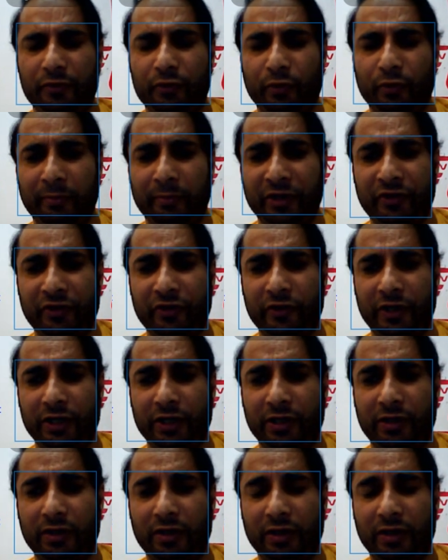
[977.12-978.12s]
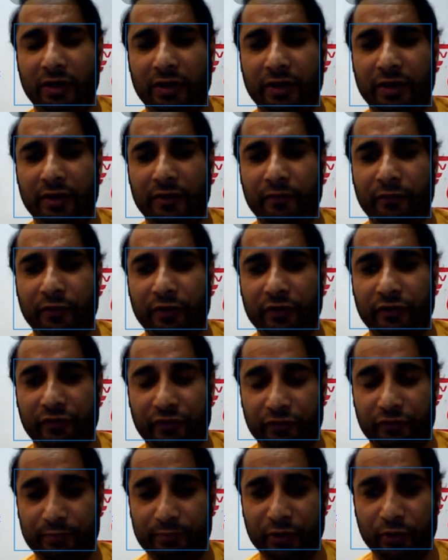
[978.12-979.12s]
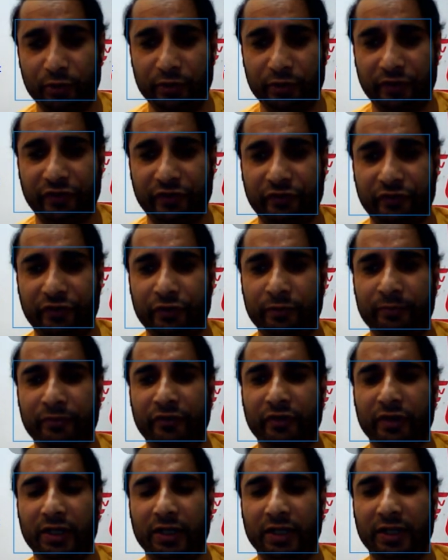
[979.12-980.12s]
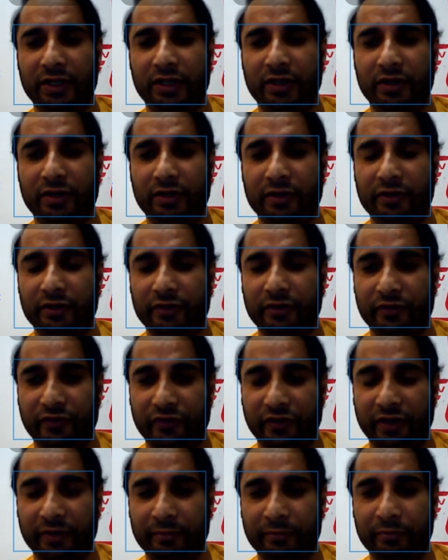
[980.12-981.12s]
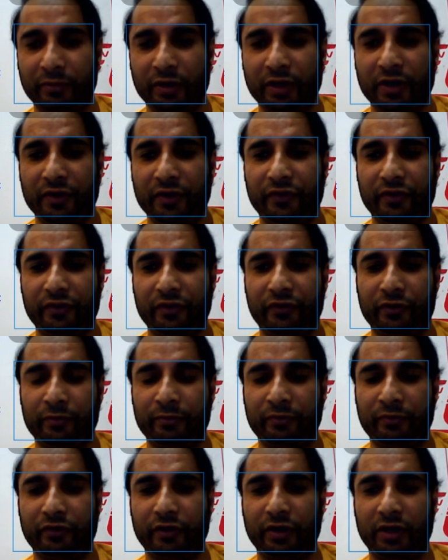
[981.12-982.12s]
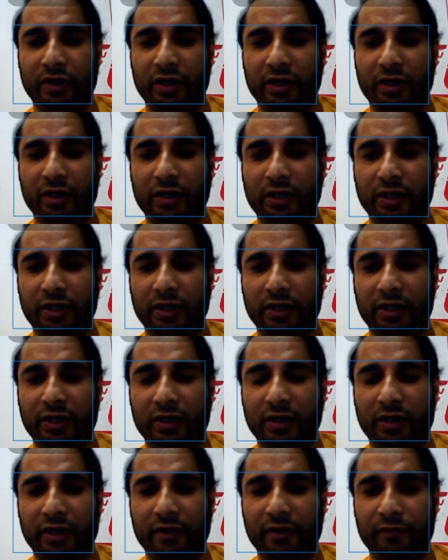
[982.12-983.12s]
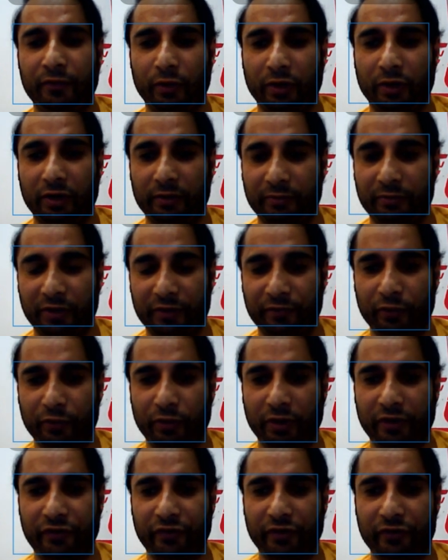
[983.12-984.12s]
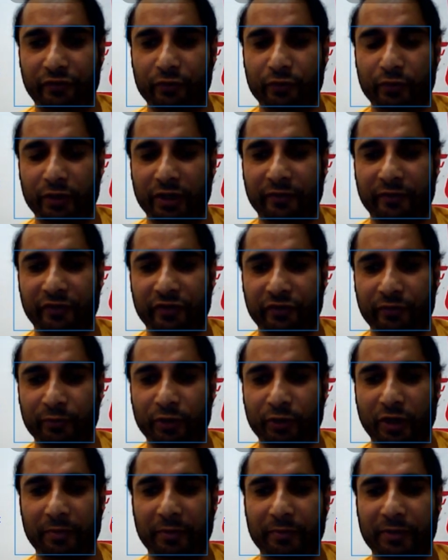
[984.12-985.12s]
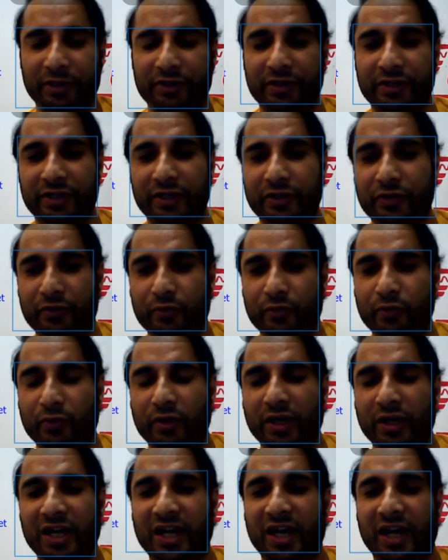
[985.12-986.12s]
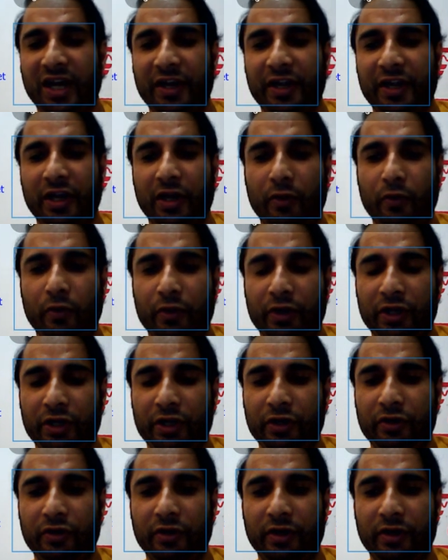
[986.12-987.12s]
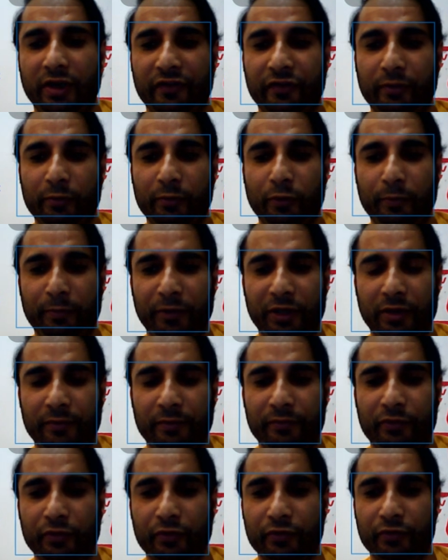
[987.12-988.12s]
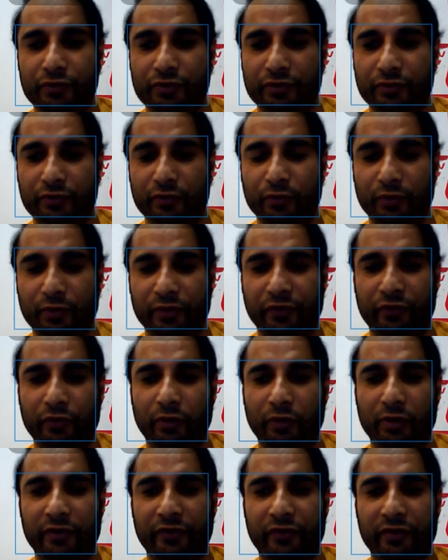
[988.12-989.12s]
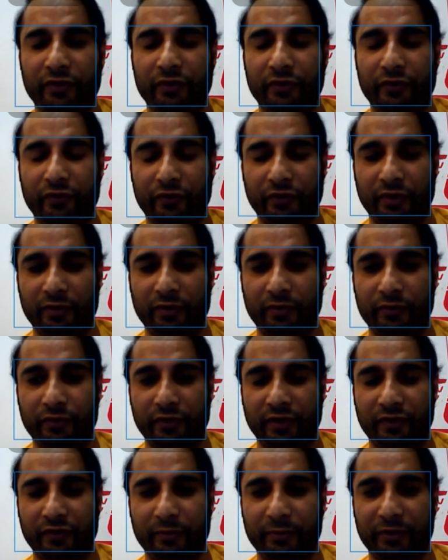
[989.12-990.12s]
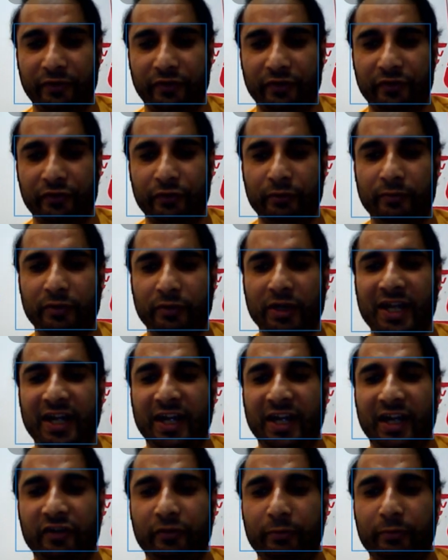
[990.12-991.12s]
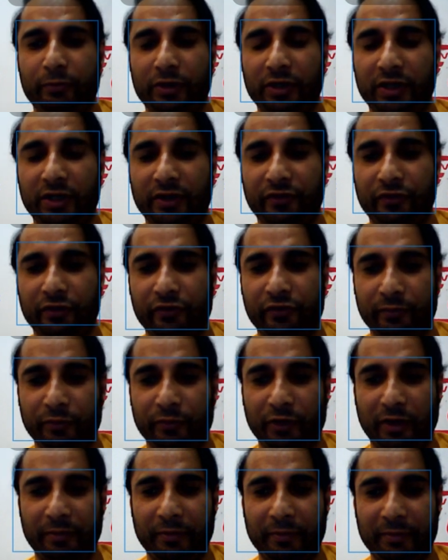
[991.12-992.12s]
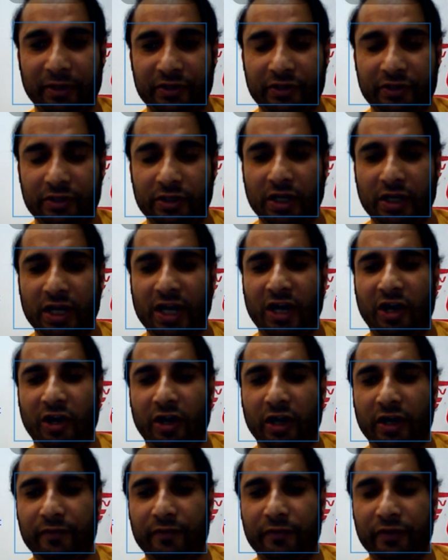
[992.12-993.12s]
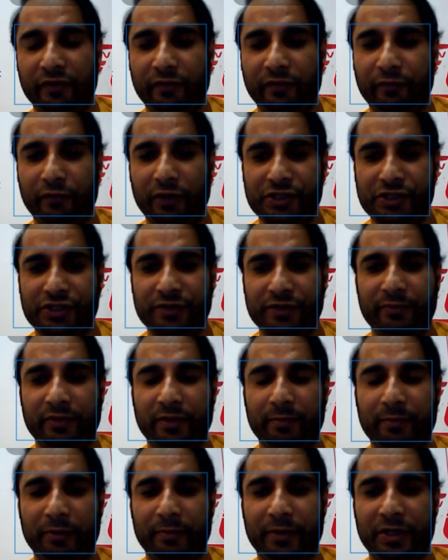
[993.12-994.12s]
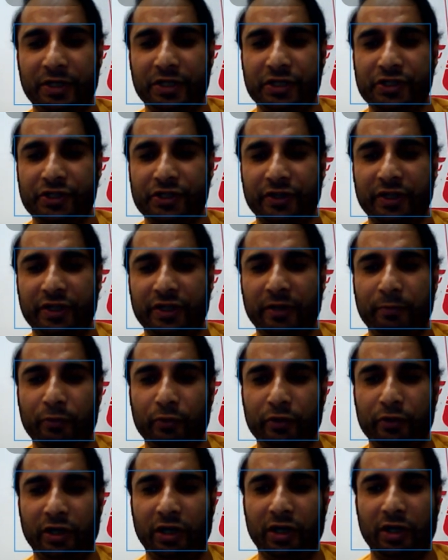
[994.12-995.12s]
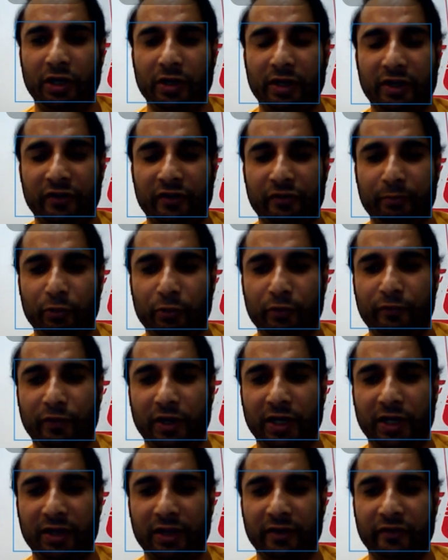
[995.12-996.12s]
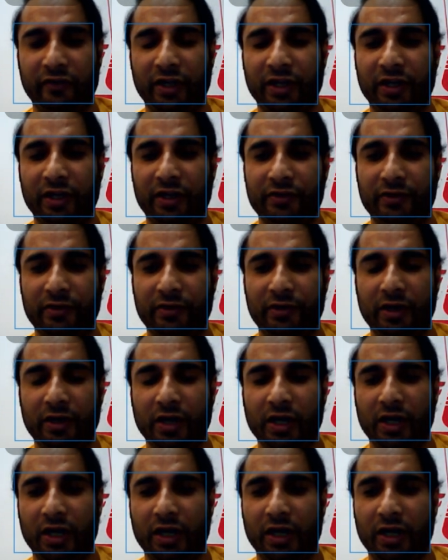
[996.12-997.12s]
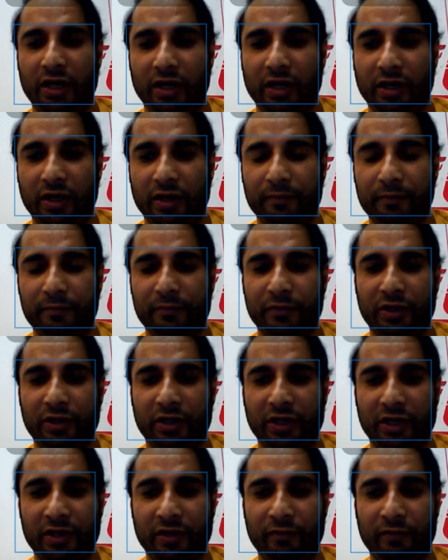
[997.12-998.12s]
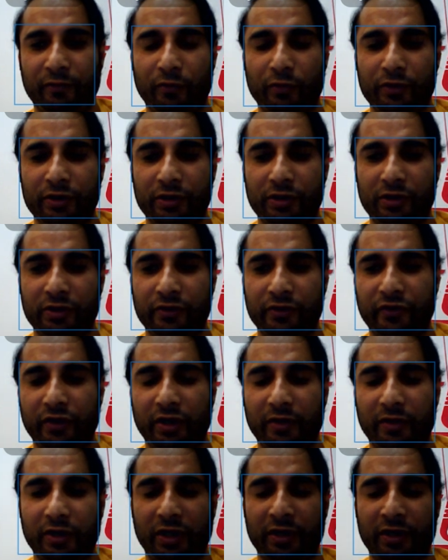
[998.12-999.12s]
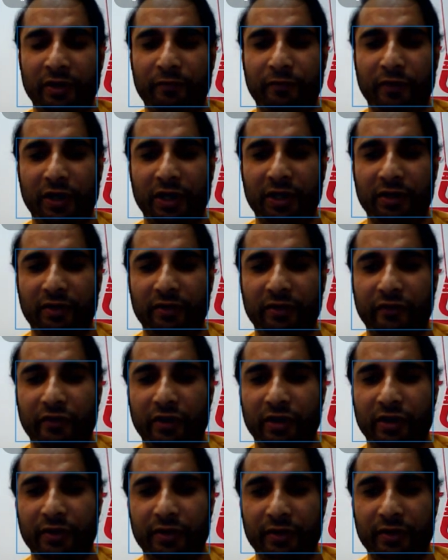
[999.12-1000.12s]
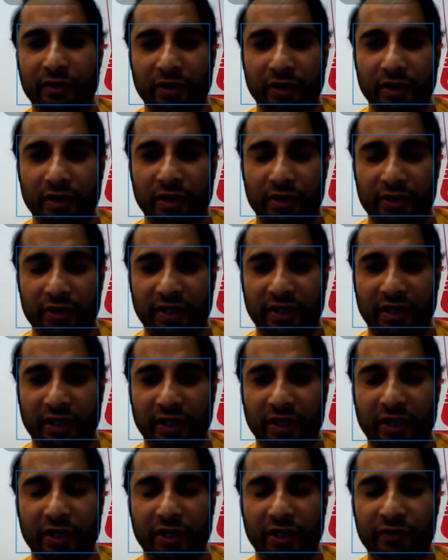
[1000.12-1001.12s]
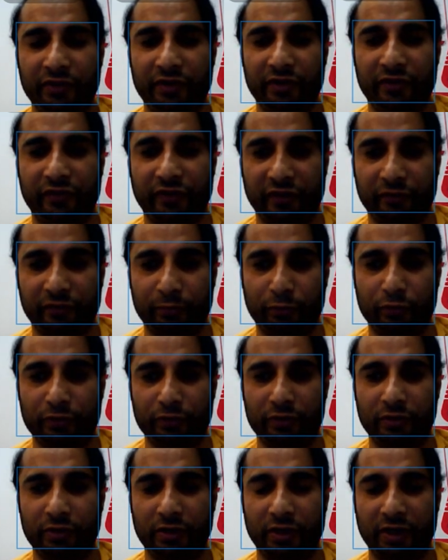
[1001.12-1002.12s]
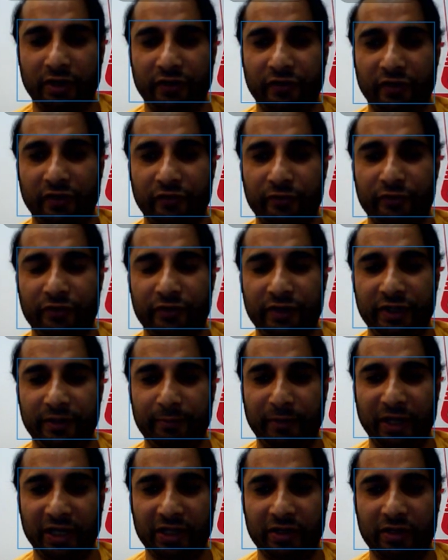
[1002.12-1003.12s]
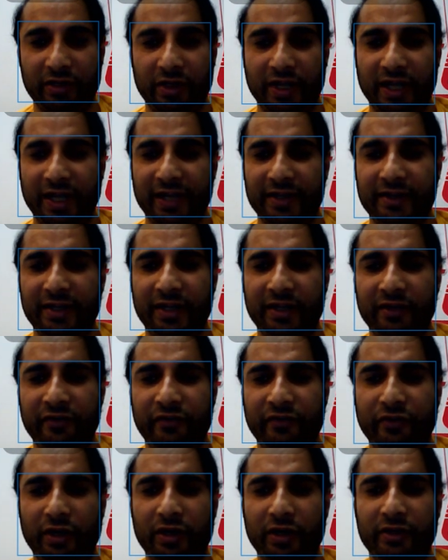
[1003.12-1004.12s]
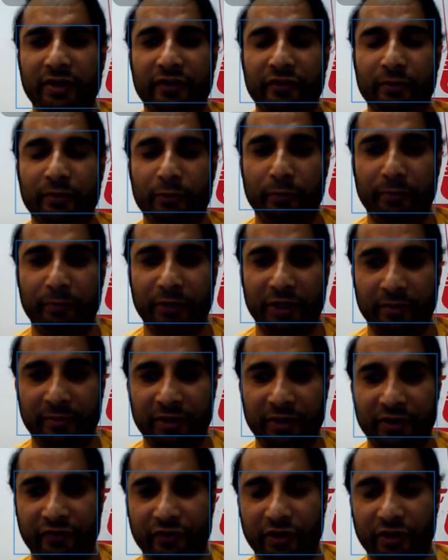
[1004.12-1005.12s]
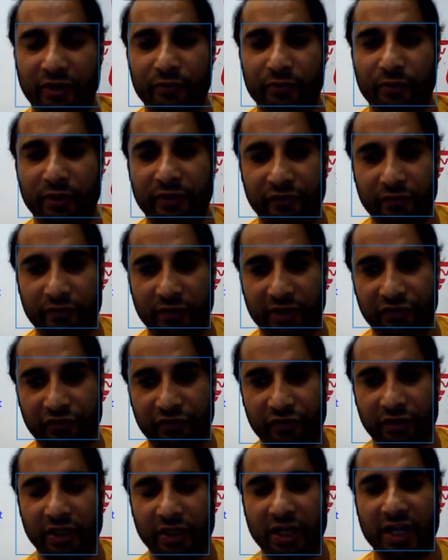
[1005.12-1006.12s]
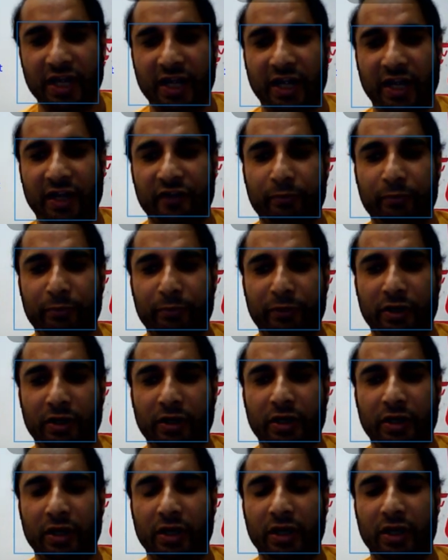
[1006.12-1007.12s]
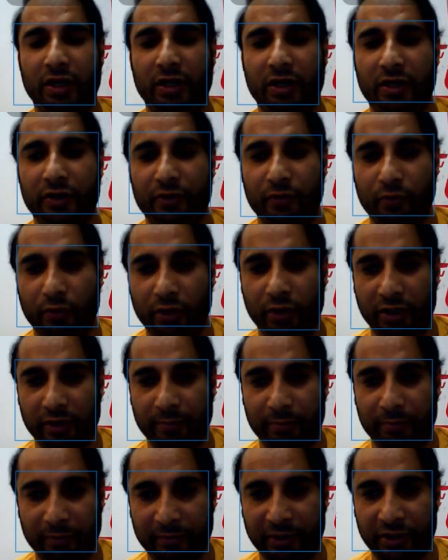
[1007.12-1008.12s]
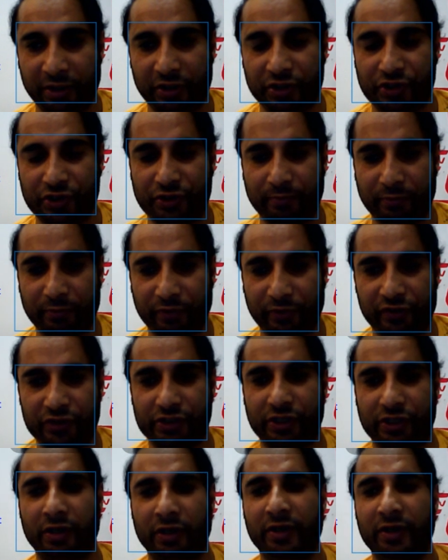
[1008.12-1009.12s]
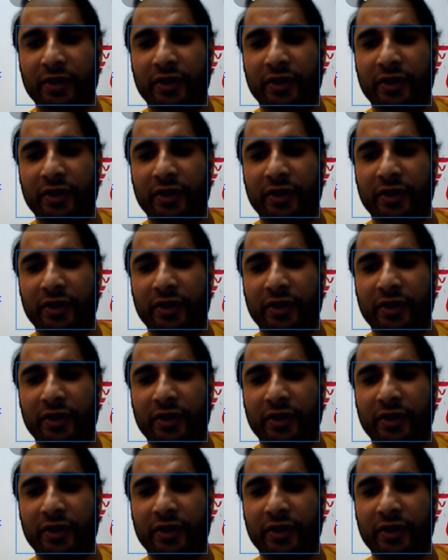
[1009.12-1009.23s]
your material on first. Build the systems like the same systems if you're doing a system copy method, then you anyhow need SWPM to install the SAP system as per system copy method. Or if it's a fresh implementation, then put all export files and other kernel folders or kernel files on in this S3 bucket, and then start SWPM and start your installation as per your implementation procedure.